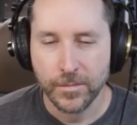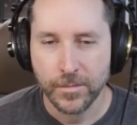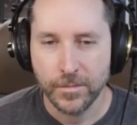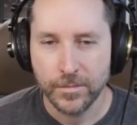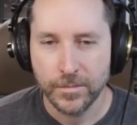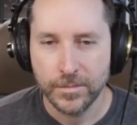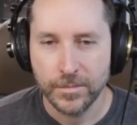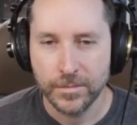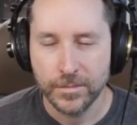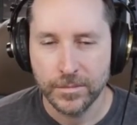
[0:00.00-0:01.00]

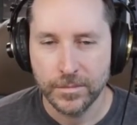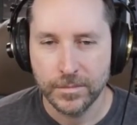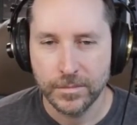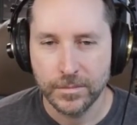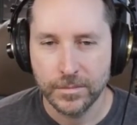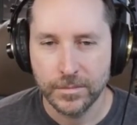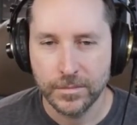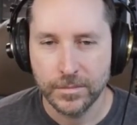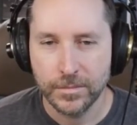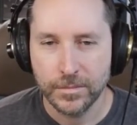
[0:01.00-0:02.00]

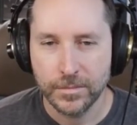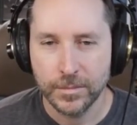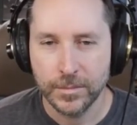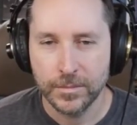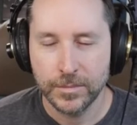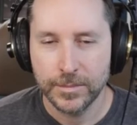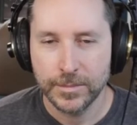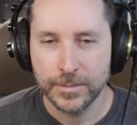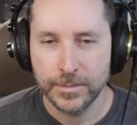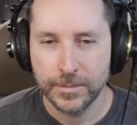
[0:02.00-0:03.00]

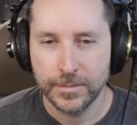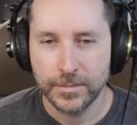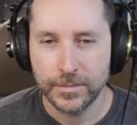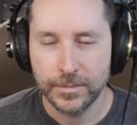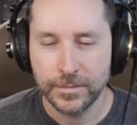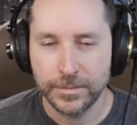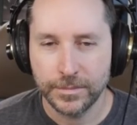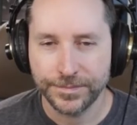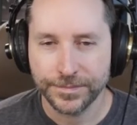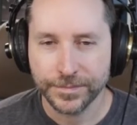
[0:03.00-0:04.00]

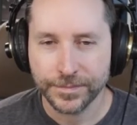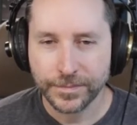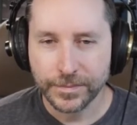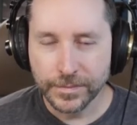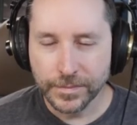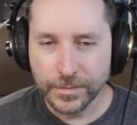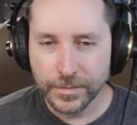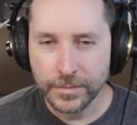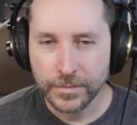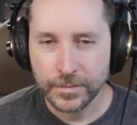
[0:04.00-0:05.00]

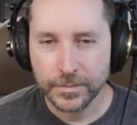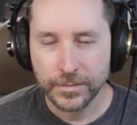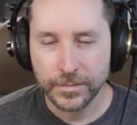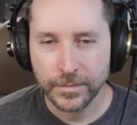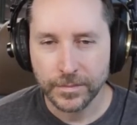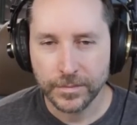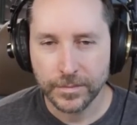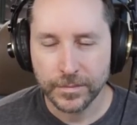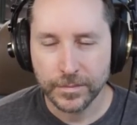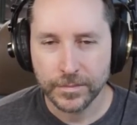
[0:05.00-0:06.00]

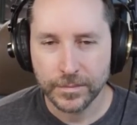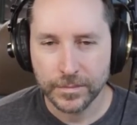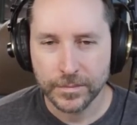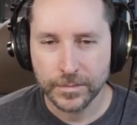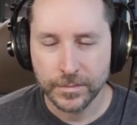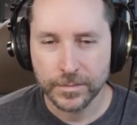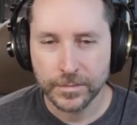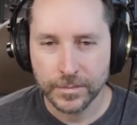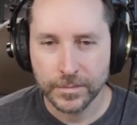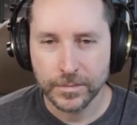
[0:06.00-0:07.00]

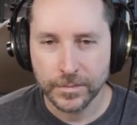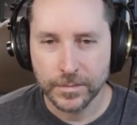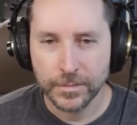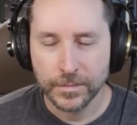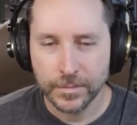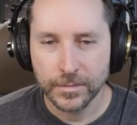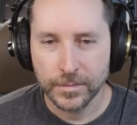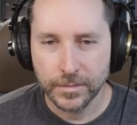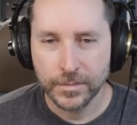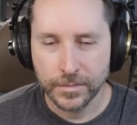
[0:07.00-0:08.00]
The person shown says nothing.